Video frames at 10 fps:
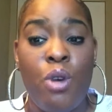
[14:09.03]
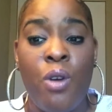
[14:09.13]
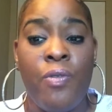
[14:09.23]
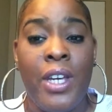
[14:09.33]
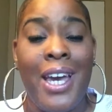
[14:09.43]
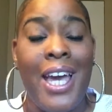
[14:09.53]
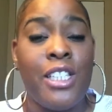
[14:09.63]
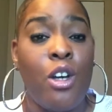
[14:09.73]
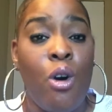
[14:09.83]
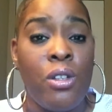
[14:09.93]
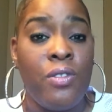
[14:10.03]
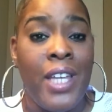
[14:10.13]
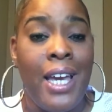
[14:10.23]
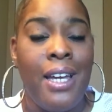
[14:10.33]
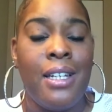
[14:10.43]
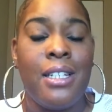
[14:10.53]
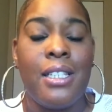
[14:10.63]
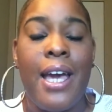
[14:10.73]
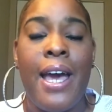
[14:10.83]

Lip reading: Ovia has all of that, and it is